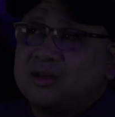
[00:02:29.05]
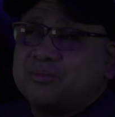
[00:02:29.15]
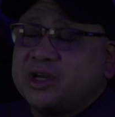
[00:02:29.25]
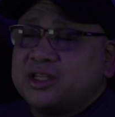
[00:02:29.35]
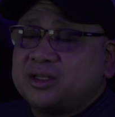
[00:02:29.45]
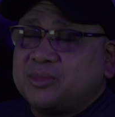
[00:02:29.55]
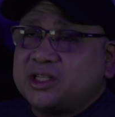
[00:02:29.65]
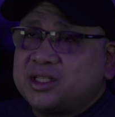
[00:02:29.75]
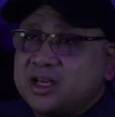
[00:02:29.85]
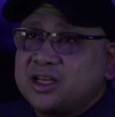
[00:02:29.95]
My, my
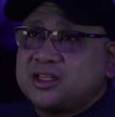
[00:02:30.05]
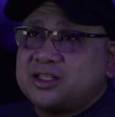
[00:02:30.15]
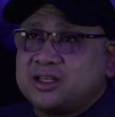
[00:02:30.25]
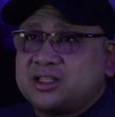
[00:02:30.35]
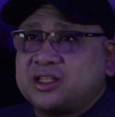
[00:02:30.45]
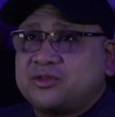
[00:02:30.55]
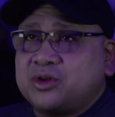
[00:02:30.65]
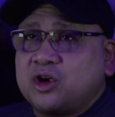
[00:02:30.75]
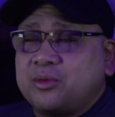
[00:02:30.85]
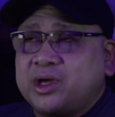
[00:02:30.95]
second successful
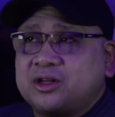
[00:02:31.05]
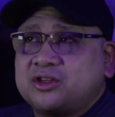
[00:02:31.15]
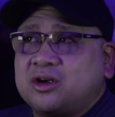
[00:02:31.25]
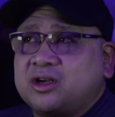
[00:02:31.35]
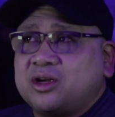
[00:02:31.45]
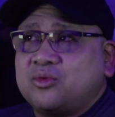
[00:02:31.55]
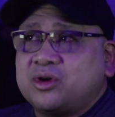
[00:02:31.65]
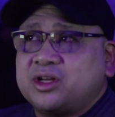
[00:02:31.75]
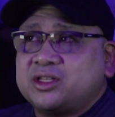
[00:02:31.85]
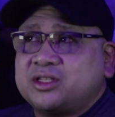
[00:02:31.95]
narrowband target
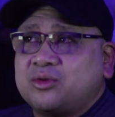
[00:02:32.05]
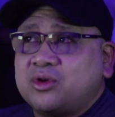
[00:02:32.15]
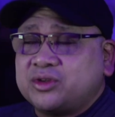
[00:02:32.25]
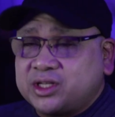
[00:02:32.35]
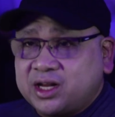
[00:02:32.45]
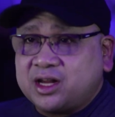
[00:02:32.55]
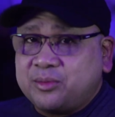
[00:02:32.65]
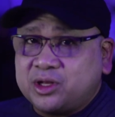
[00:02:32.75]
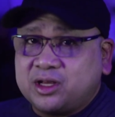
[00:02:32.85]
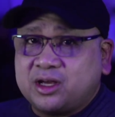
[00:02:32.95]
was the Rosette
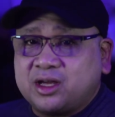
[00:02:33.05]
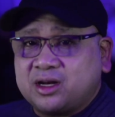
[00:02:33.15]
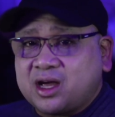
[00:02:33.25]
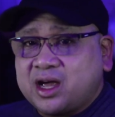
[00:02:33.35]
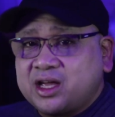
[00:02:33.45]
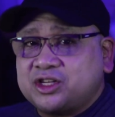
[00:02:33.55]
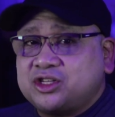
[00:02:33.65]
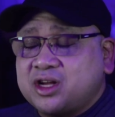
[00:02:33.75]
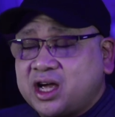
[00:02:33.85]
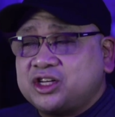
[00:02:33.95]
Nebula, and I had
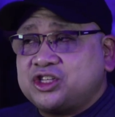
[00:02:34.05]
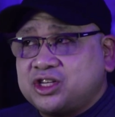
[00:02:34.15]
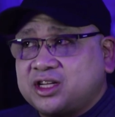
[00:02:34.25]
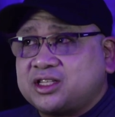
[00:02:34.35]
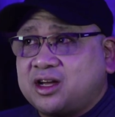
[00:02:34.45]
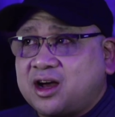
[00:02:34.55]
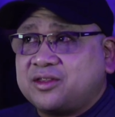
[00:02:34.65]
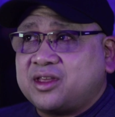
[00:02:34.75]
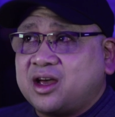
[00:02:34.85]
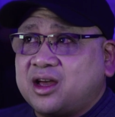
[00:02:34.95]
I just
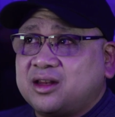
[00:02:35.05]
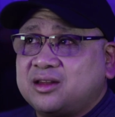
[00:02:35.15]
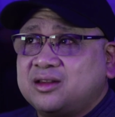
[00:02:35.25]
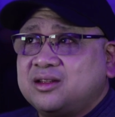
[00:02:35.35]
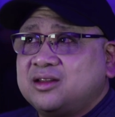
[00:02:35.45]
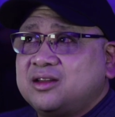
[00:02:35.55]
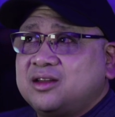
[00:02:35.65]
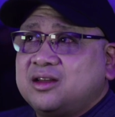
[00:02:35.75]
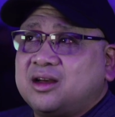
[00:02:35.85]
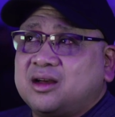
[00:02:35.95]
got that
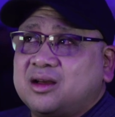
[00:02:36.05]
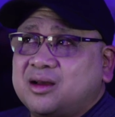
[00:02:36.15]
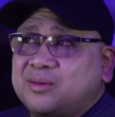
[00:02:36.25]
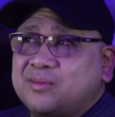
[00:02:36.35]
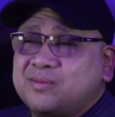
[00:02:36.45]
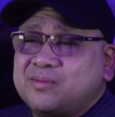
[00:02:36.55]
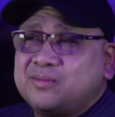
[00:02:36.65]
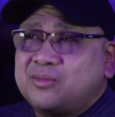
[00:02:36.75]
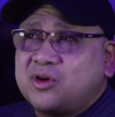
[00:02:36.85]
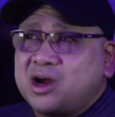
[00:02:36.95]
um,
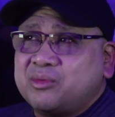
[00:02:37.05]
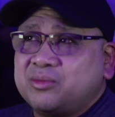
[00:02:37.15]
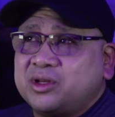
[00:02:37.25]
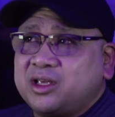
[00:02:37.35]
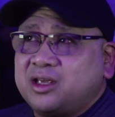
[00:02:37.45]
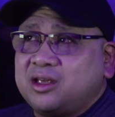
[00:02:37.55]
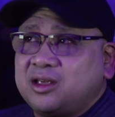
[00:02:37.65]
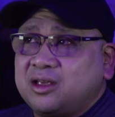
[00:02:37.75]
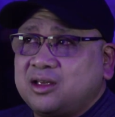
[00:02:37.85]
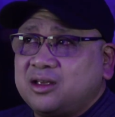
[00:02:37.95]

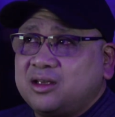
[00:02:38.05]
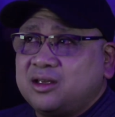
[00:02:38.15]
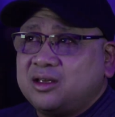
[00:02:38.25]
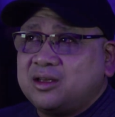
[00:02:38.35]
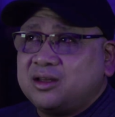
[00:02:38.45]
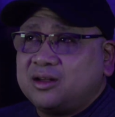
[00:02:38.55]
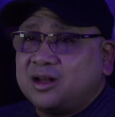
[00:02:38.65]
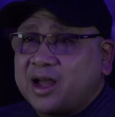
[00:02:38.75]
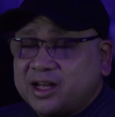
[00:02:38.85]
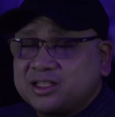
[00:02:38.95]
probably
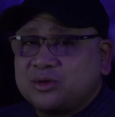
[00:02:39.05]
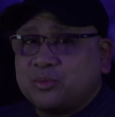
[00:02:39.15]
last